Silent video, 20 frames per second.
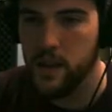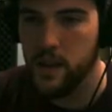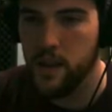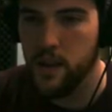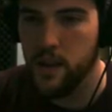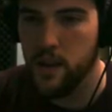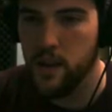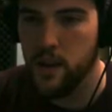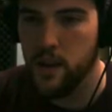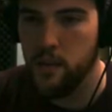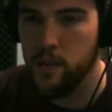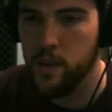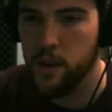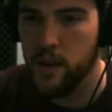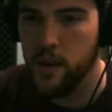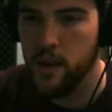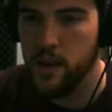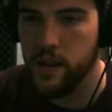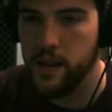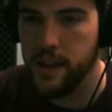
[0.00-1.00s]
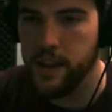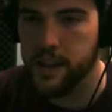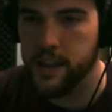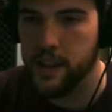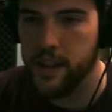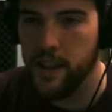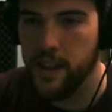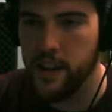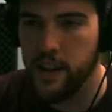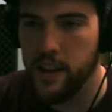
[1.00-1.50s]
Armor,
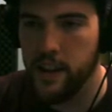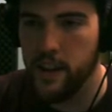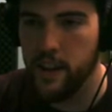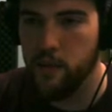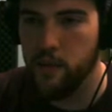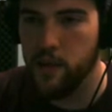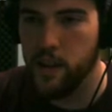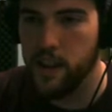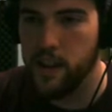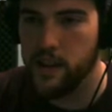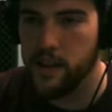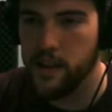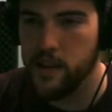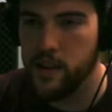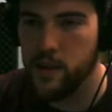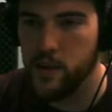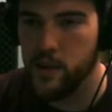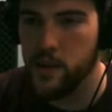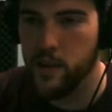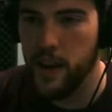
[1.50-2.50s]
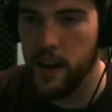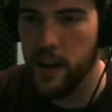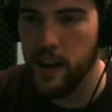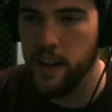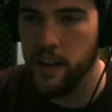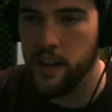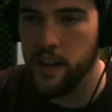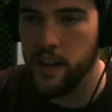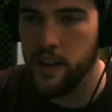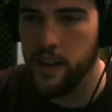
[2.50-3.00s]
dexterity. That one adds
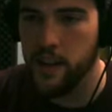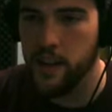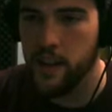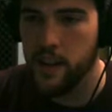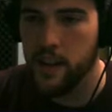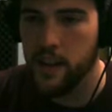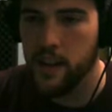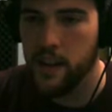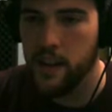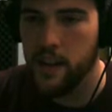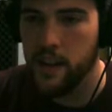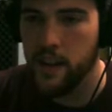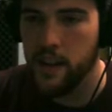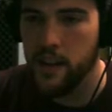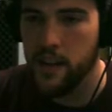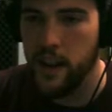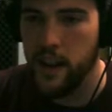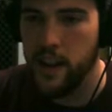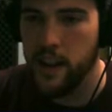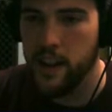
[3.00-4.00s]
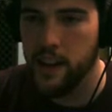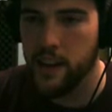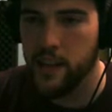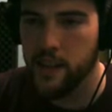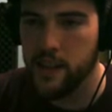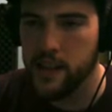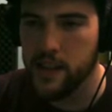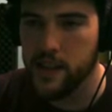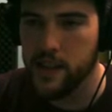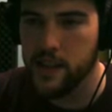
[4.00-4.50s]
strength. The lightning
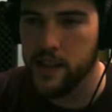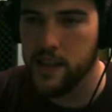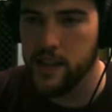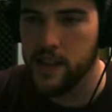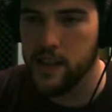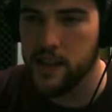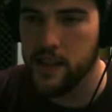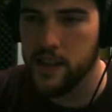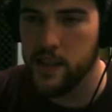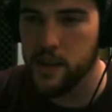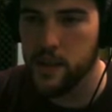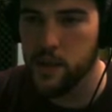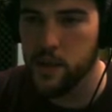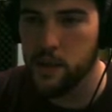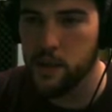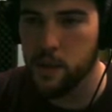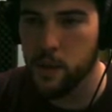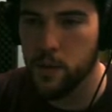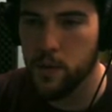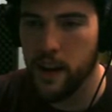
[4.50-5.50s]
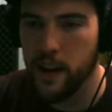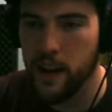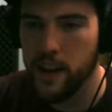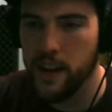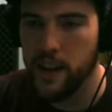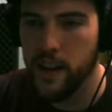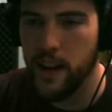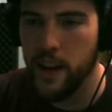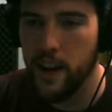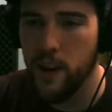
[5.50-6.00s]
resistance is useful right
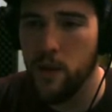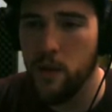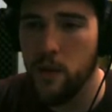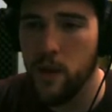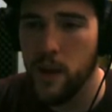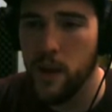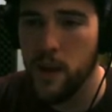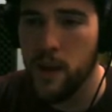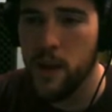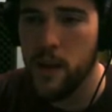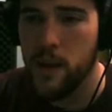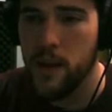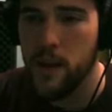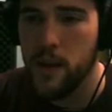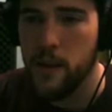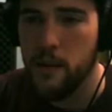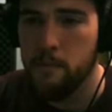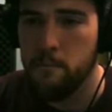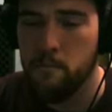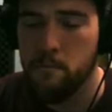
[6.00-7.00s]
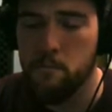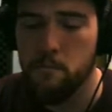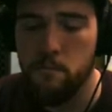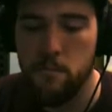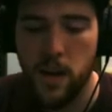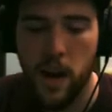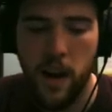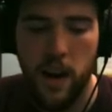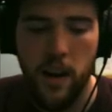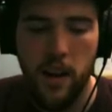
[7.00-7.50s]
now.
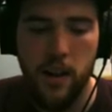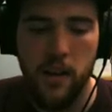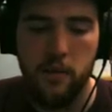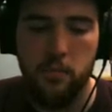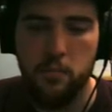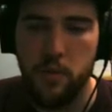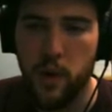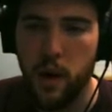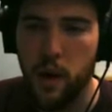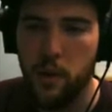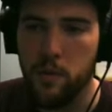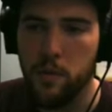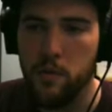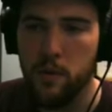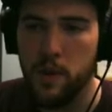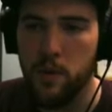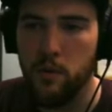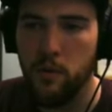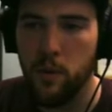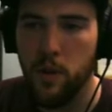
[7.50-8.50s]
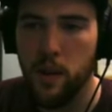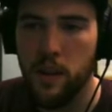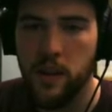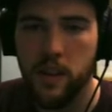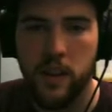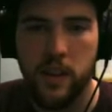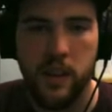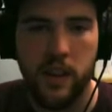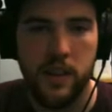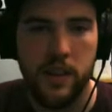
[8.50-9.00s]
Hmm, I probably
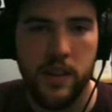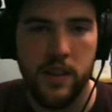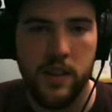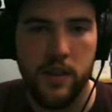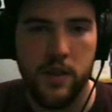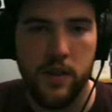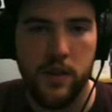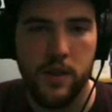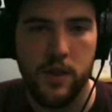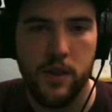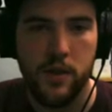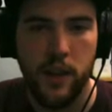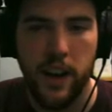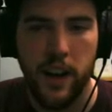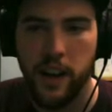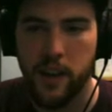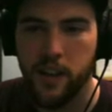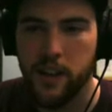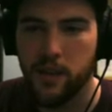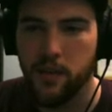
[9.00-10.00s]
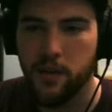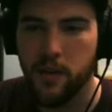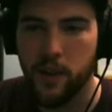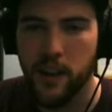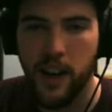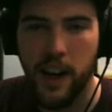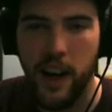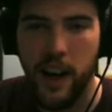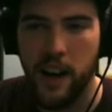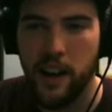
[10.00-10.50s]
want the additional strength for
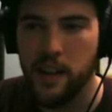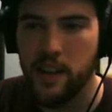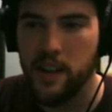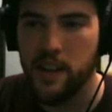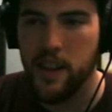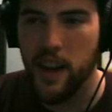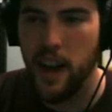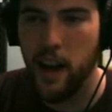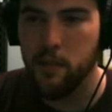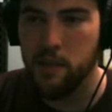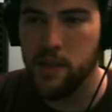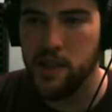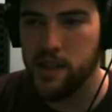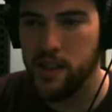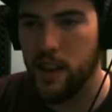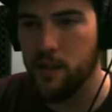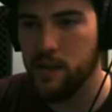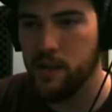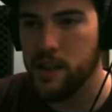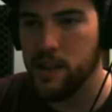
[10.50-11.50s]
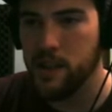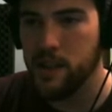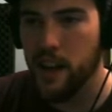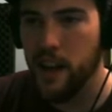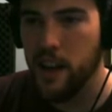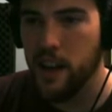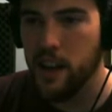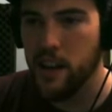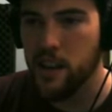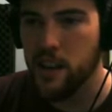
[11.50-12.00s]
the added damage, I would
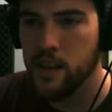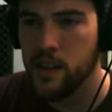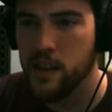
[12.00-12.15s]
say.